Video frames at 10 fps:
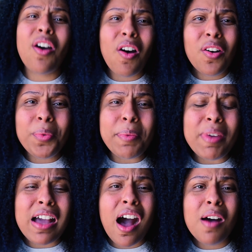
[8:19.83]
all we
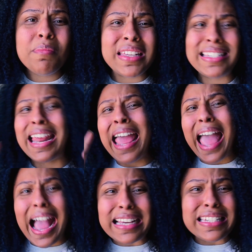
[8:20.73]
become is
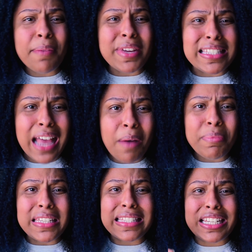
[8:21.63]
academic
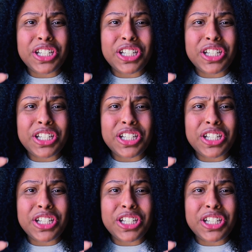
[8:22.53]
zombies that